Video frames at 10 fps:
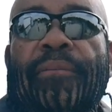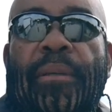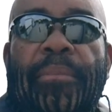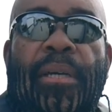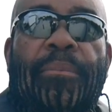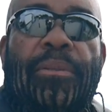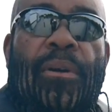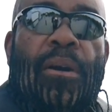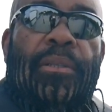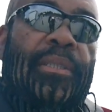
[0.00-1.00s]

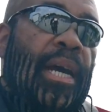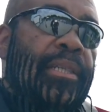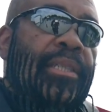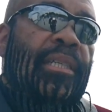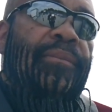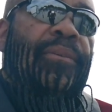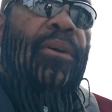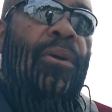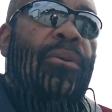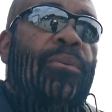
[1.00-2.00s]
MWR. It's not just for
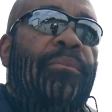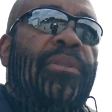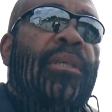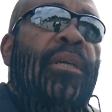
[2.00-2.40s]
homes.